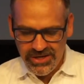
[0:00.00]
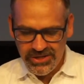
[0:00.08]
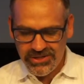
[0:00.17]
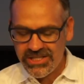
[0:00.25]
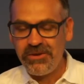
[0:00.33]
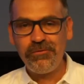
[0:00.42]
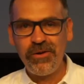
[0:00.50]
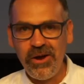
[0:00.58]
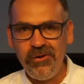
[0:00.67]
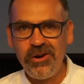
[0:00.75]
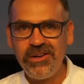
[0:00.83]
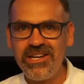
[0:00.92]
You see,
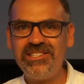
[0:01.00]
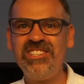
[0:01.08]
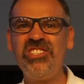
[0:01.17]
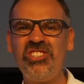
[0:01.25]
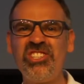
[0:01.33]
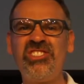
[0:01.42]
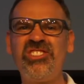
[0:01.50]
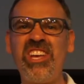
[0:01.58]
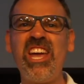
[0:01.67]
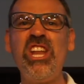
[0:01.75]
Pharaoh doesn't just say